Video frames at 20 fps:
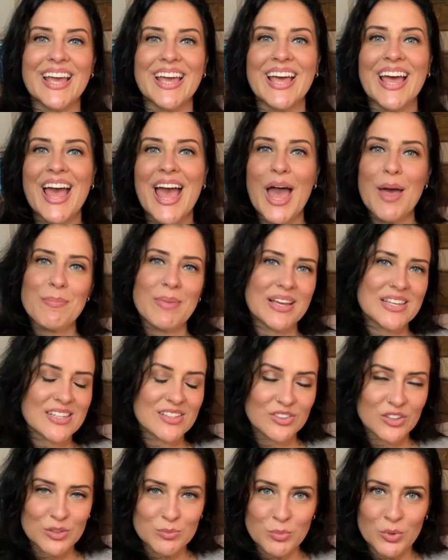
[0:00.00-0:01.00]
It makes it
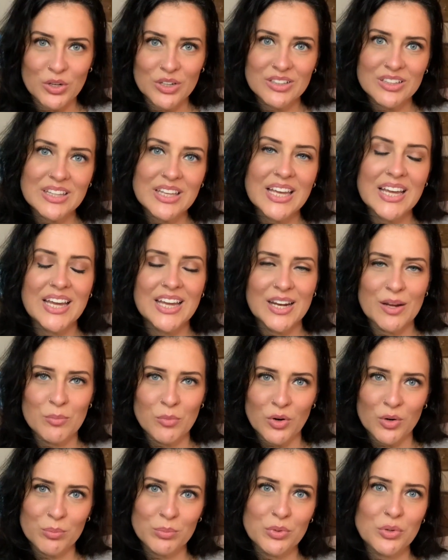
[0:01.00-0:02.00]
look more clean and
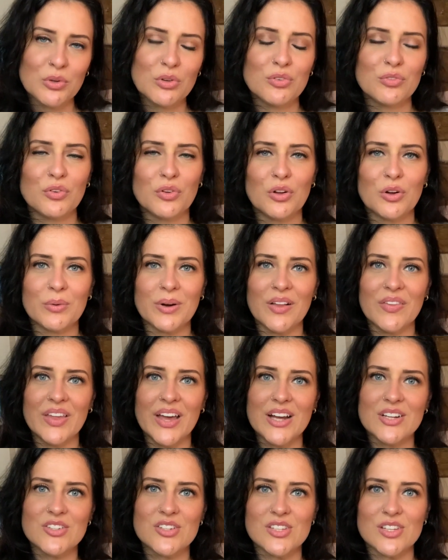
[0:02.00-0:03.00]
more beautiful around the
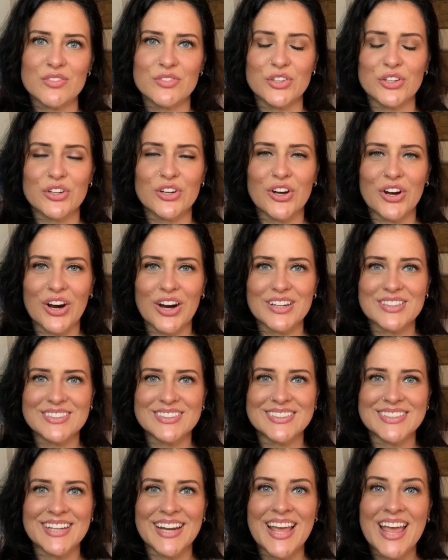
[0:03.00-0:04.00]
edges of your
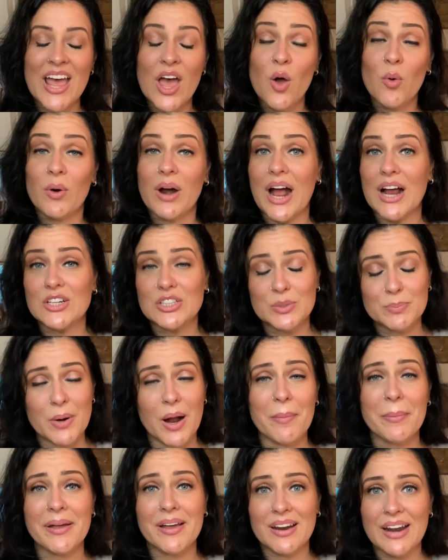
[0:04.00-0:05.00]
garden. We're actually
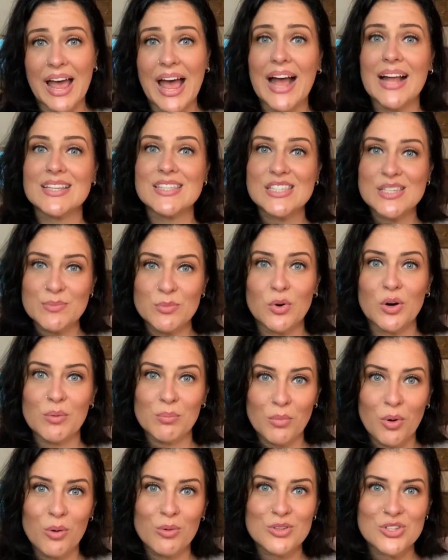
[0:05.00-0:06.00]
probably going to add some more
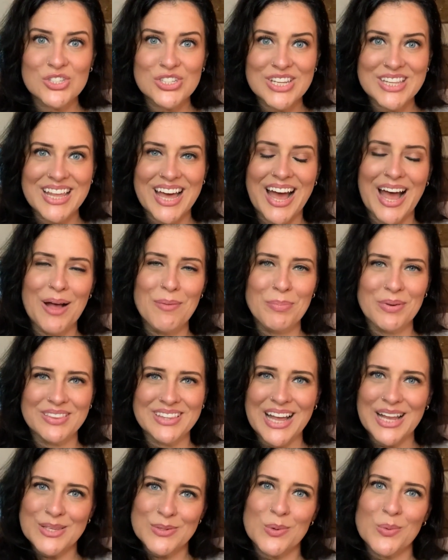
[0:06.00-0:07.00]
mulch to that, but
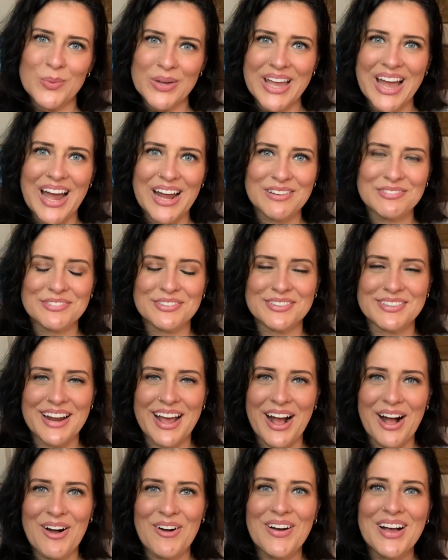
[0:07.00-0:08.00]
that's what we had for
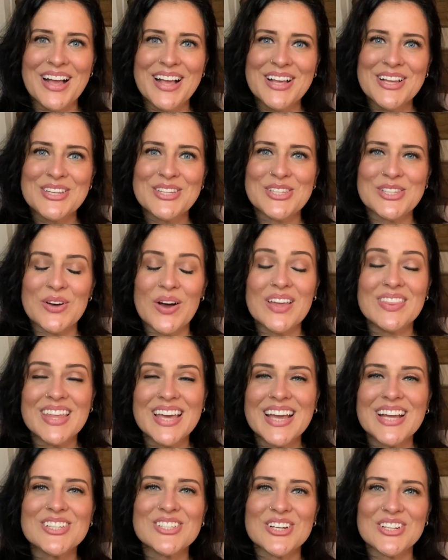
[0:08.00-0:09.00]
now. So I
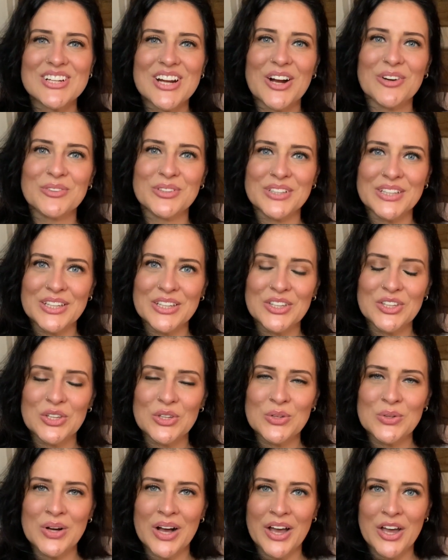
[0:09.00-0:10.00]
think it turned out really
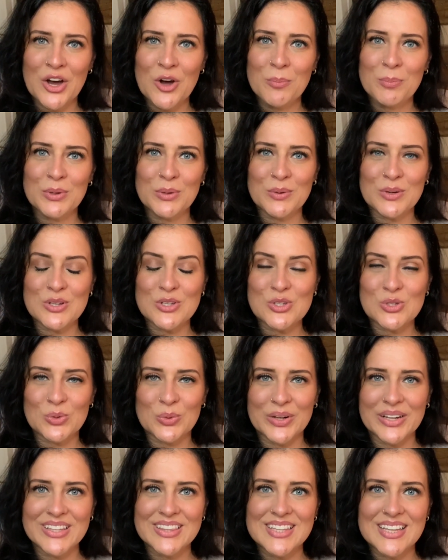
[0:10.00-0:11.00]
cute. I hope you
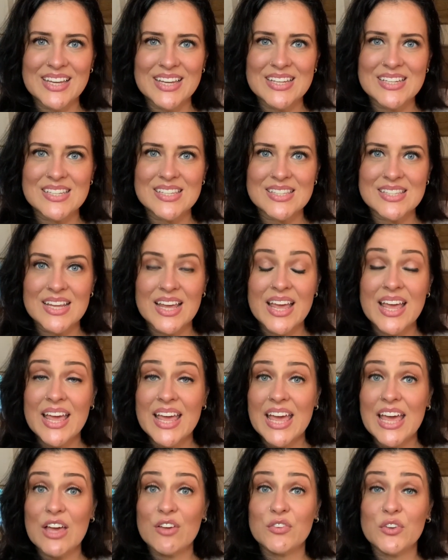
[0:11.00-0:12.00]
enjoyed this.
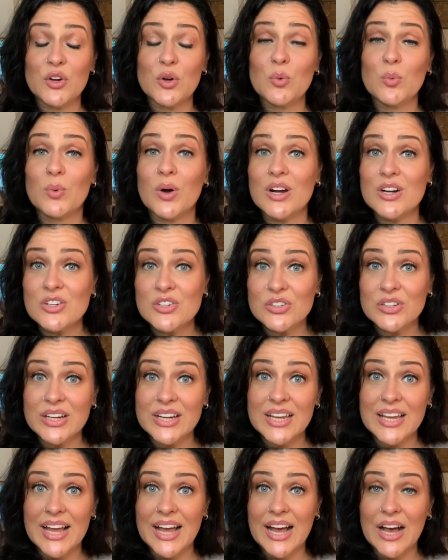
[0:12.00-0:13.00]
If you're
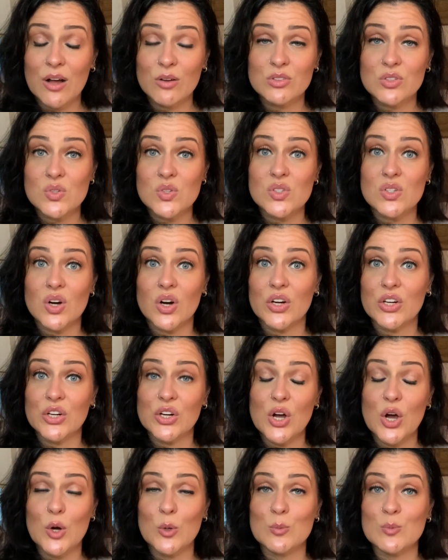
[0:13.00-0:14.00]
wondering how to start your
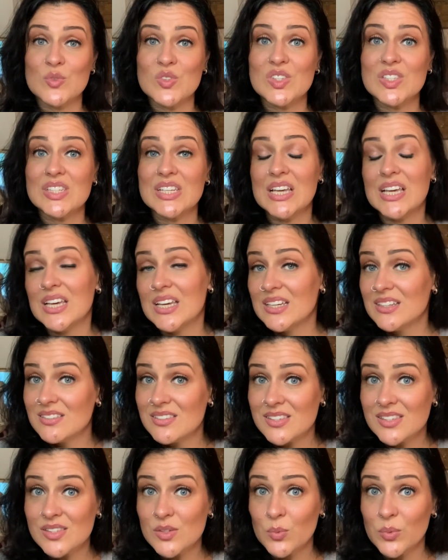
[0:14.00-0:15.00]
own
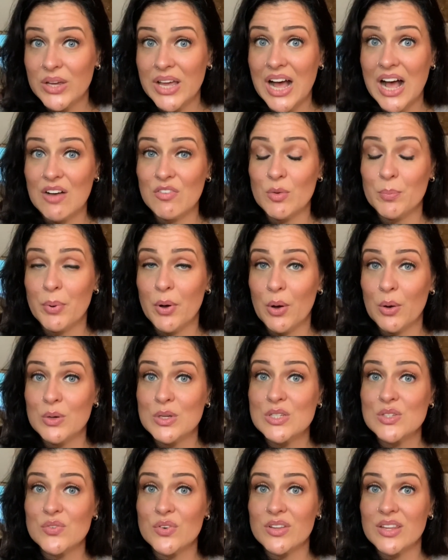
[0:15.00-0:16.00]
seeds, we have a
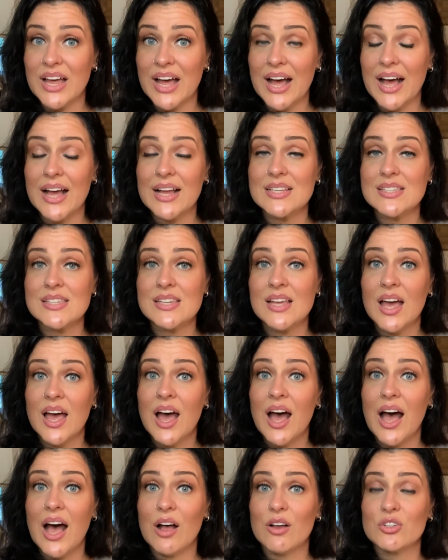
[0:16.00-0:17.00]
post for that.
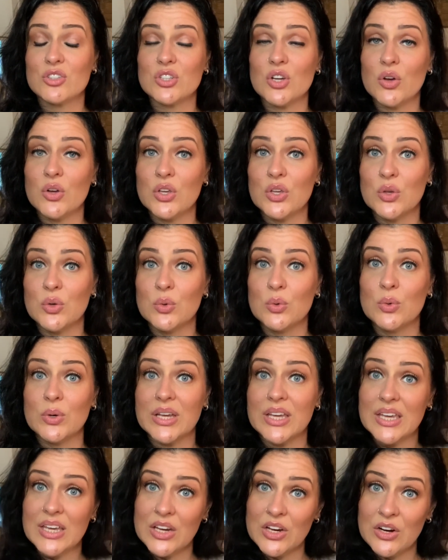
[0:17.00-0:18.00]
I'll show you
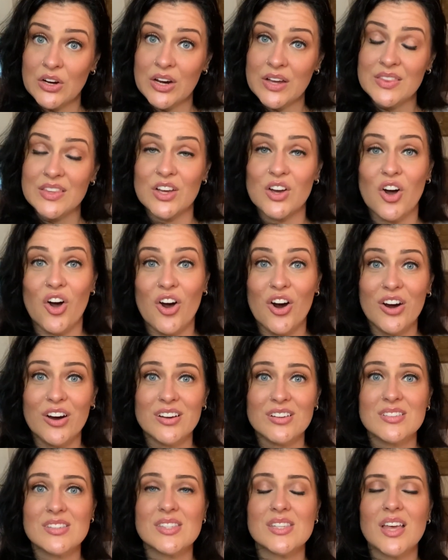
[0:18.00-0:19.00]
here in the
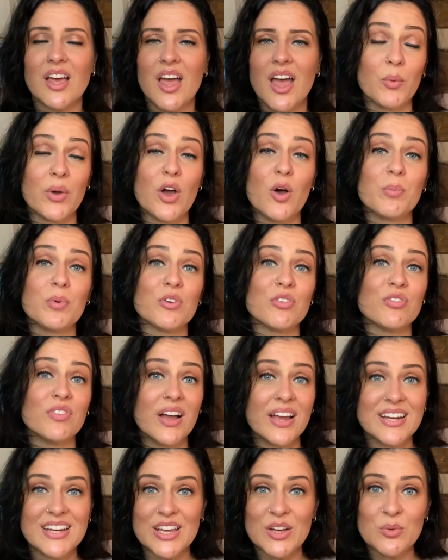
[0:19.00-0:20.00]
cards. We hope you're
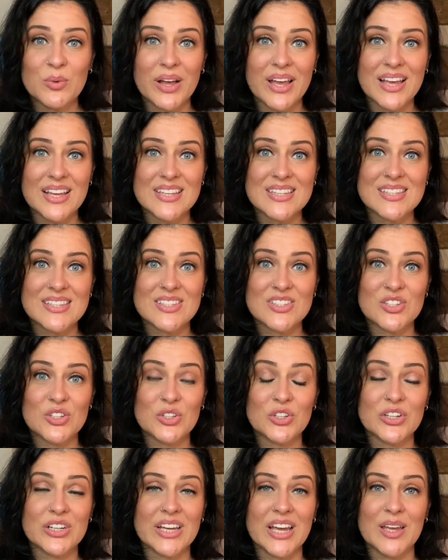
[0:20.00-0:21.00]
finding ways to
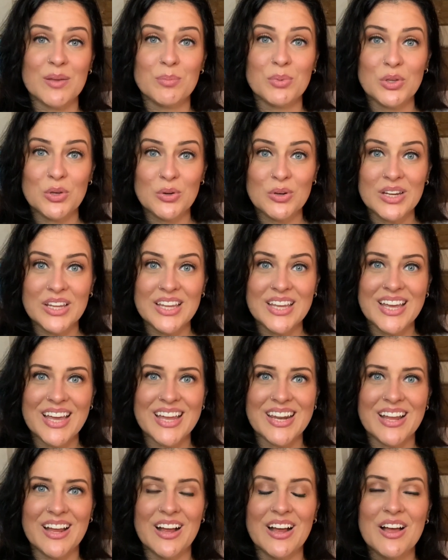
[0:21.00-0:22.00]
create beauty in
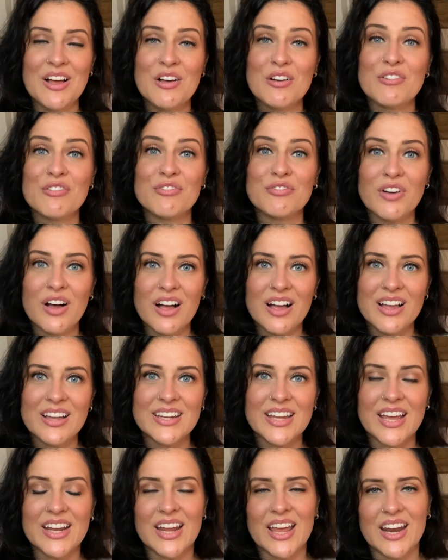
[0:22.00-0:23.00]
a fun
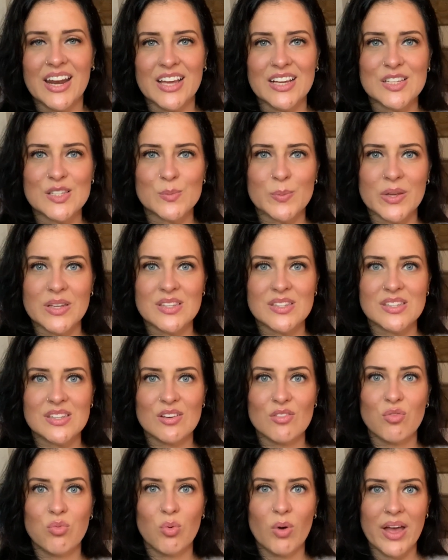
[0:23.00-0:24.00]
and
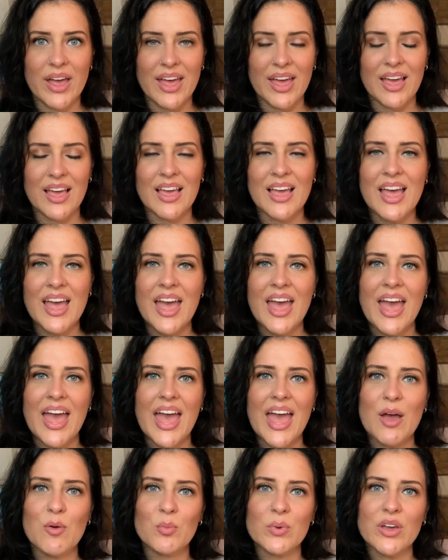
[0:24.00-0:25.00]
inexpensive way,
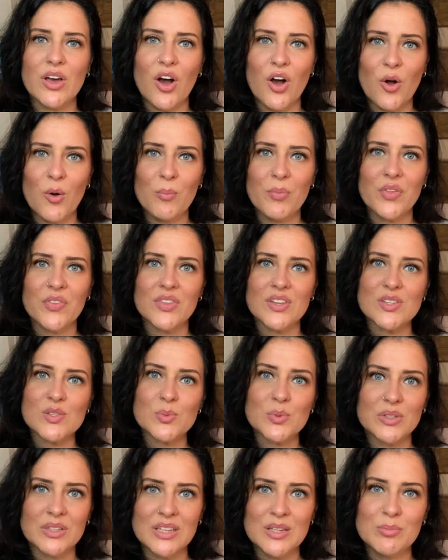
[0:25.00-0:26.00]
and we hope that this
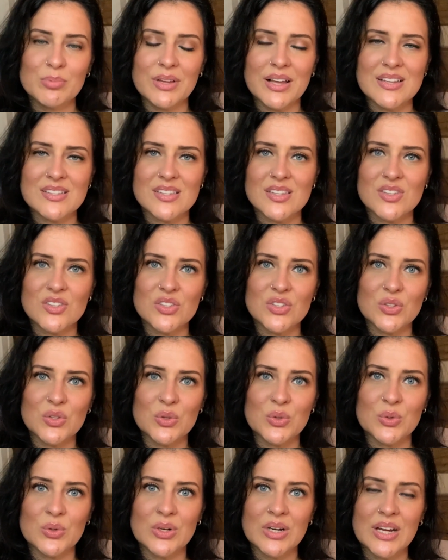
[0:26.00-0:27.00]
really blesses
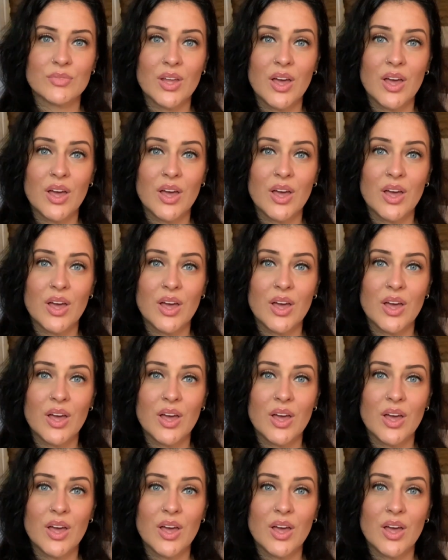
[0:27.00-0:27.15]
you.